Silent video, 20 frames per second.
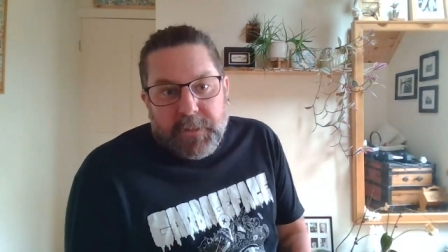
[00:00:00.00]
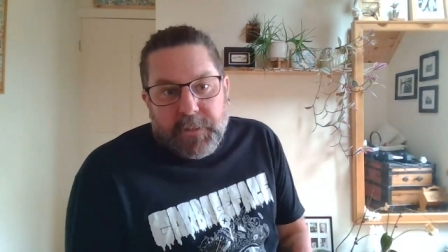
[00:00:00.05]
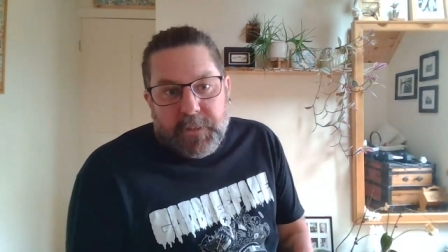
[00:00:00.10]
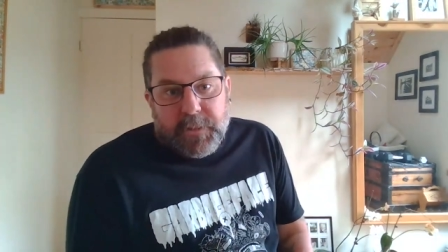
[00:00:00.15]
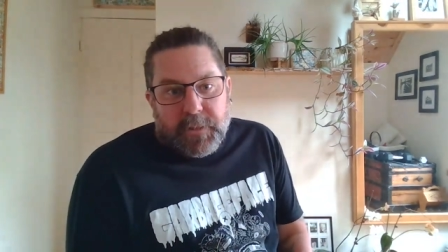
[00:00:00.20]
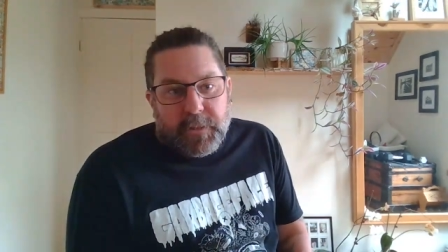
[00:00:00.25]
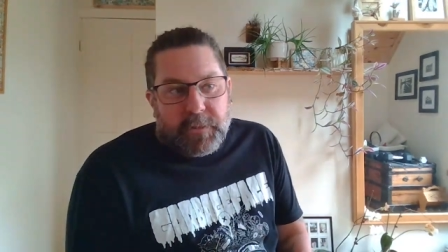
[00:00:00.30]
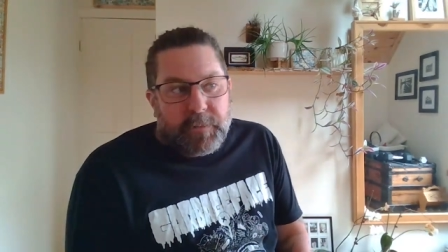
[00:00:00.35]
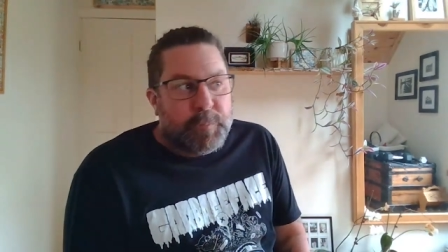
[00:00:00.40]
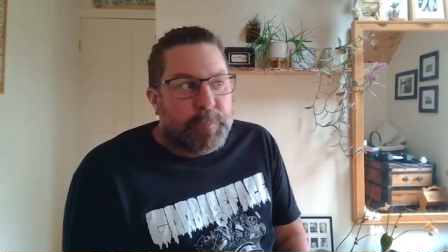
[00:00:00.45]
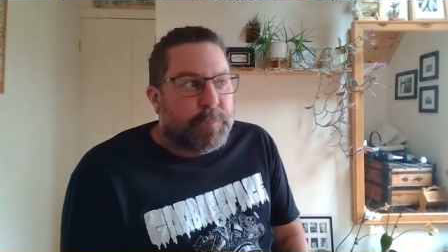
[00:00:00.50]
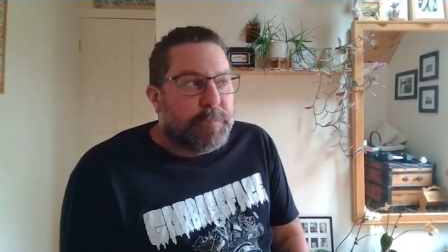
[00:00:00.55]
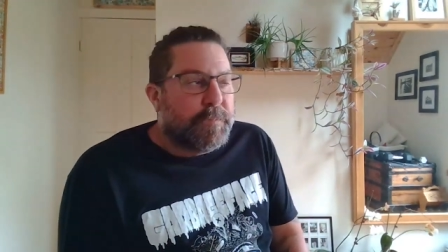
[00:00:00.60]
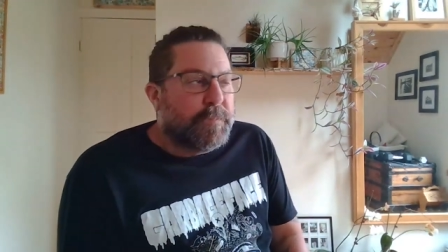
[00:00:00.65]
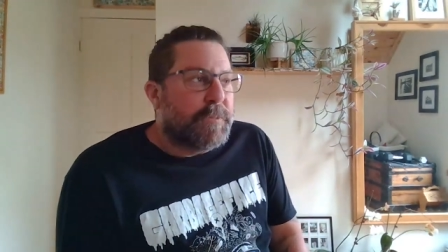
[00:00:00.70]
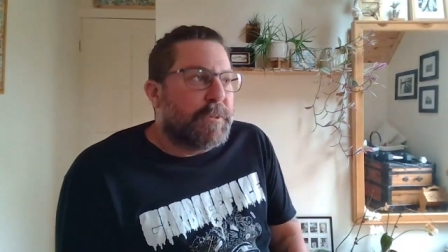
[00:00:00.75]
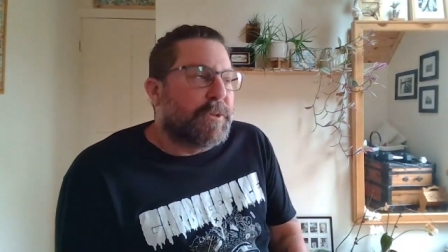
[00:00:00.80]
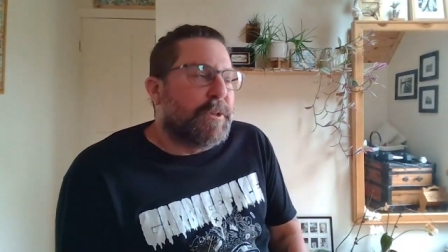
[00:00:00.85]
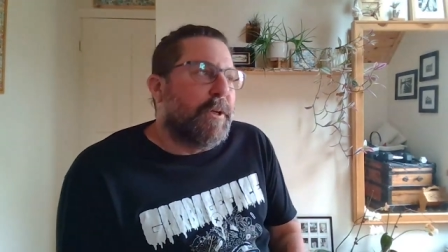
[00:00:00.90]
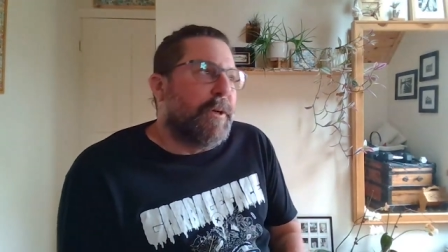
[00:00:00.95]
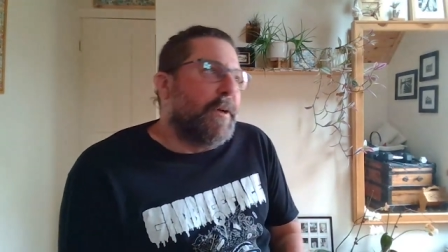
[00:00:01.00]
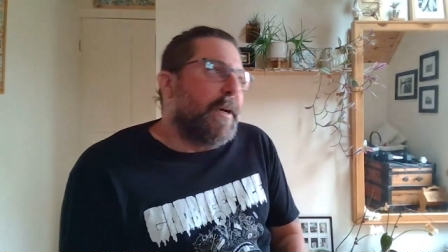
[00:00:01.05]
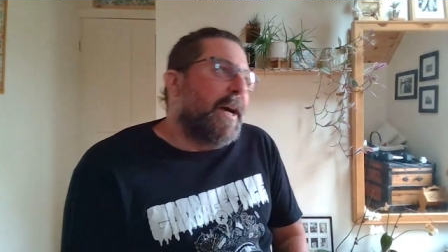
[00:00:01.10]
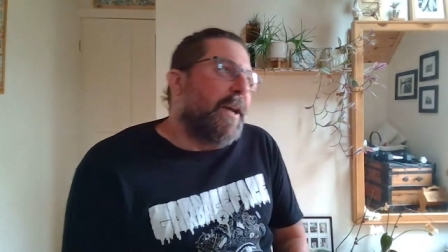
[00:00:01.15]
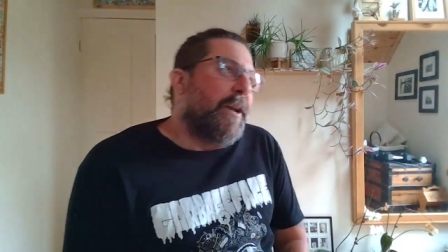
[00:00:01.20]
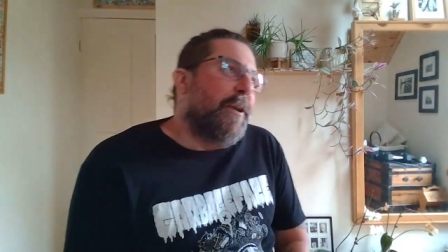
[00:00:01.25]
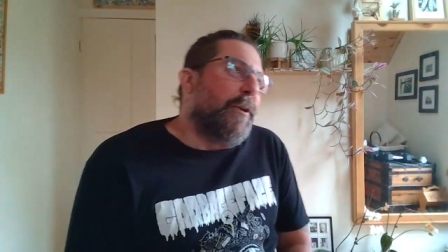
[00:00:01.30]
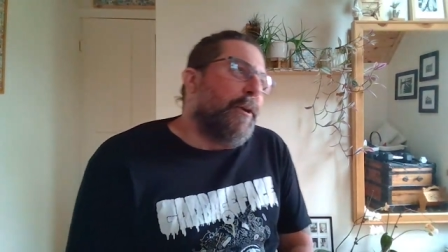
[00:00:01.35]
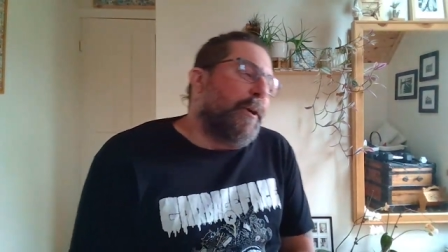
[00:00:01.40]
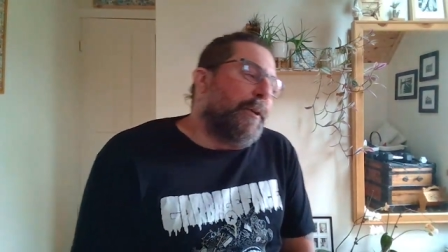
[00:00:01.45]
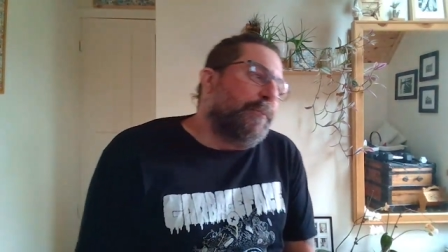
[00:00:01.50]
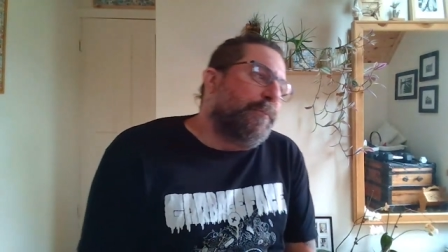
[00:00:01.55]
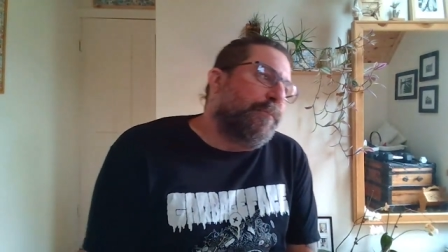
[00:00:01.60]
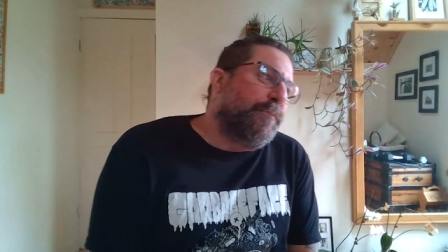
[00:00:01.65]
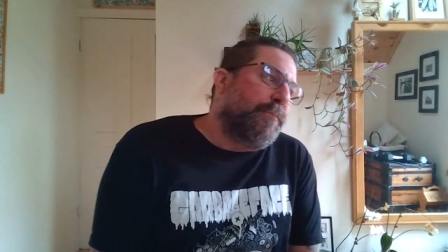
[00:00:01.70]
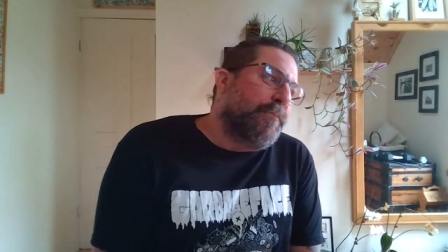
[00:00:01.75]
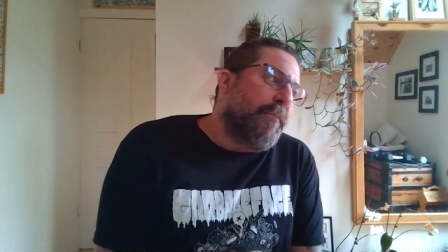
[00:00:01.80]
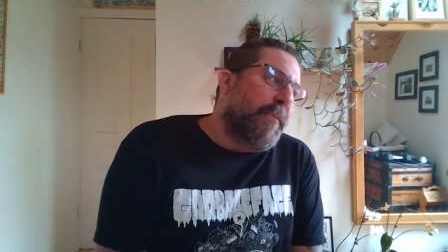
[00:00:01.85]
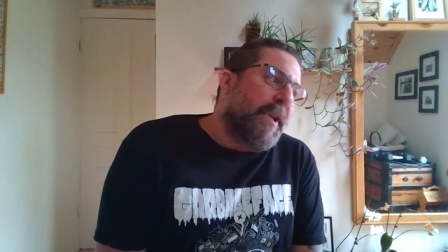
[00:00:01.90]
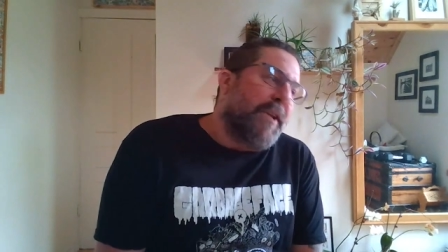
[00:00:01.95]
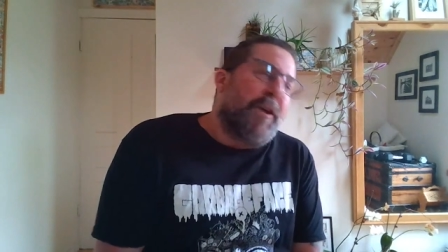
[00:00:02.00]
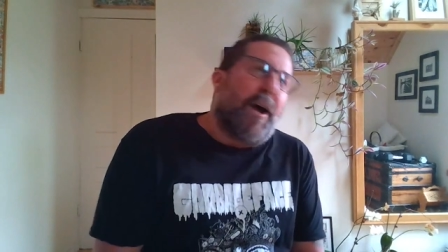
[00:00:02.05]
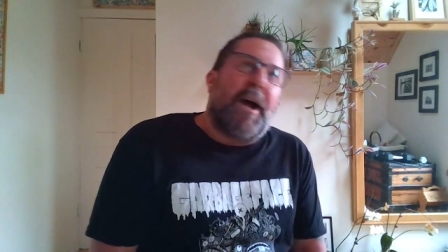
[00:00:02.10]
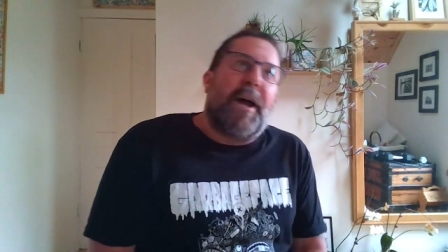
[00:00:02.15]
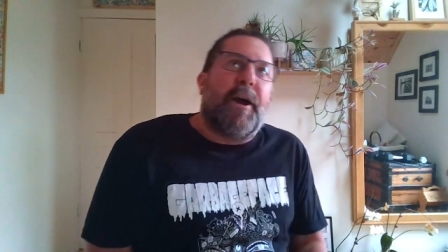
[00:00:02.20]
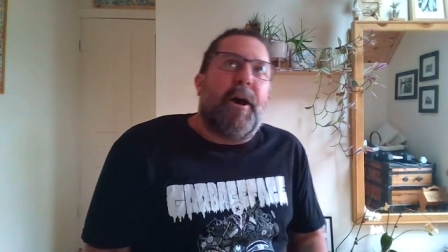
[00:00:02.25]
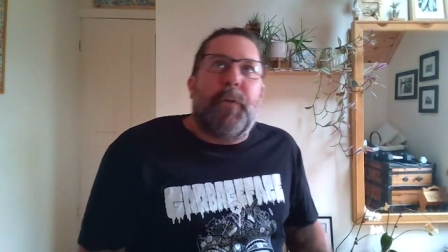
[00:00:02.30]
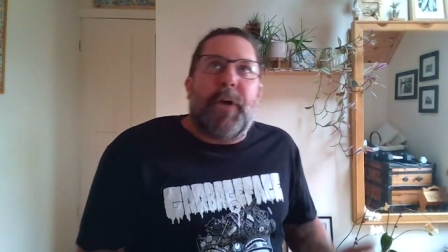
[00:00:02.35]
Yeah. So I don't know. I,